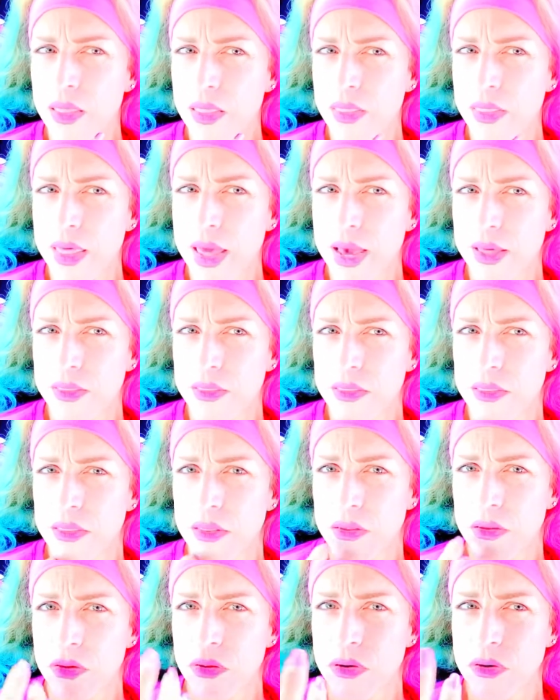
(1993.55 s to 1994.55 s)
that
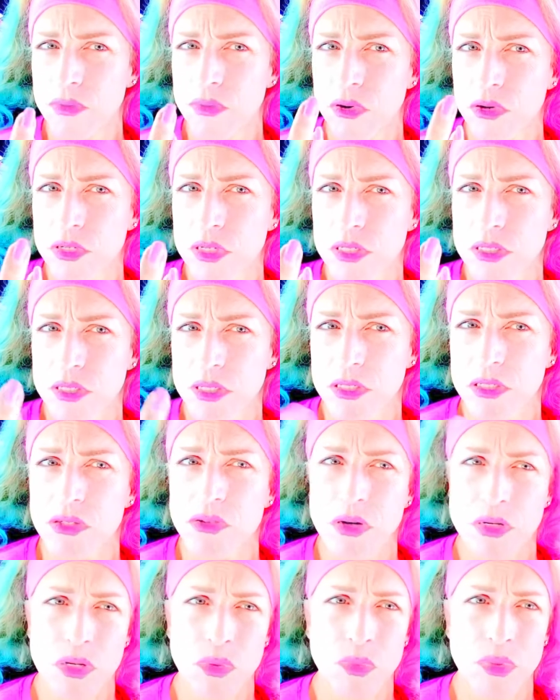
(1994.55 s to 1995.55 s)
the universe is
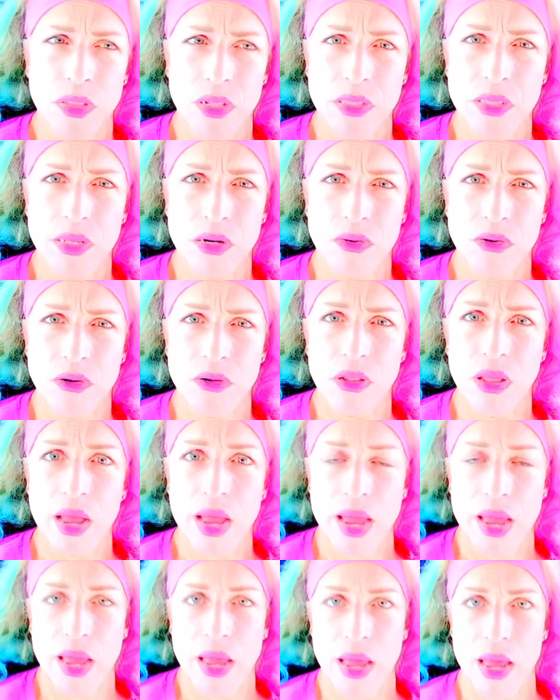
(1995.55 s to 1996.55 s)
constructed with a literal
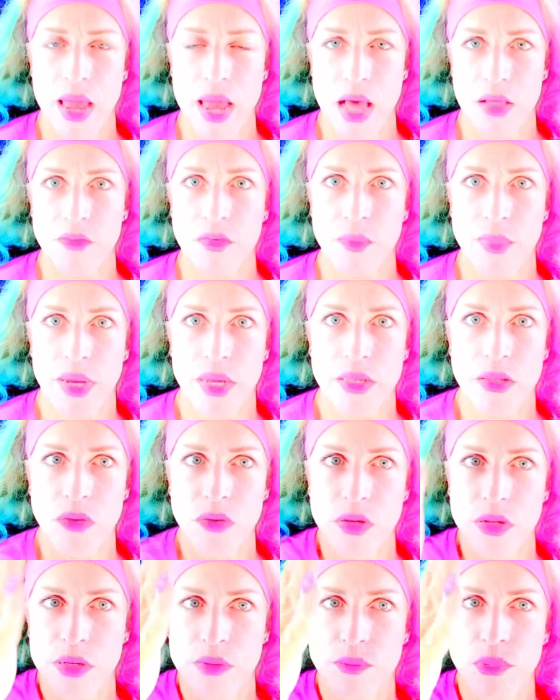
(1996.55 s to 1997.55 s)
alphabet you
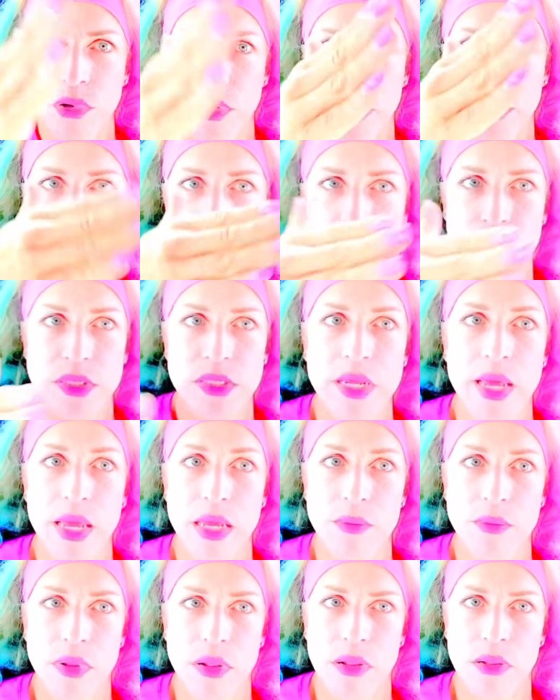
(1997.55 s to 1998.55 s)
can put into a
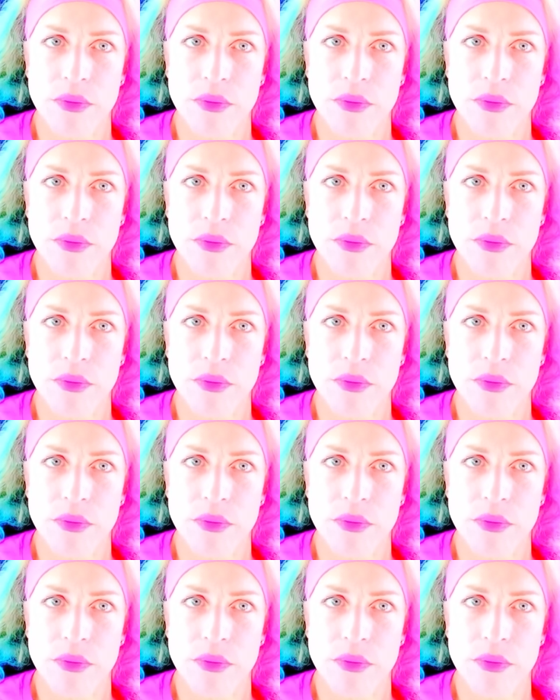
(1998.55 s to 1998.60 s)
table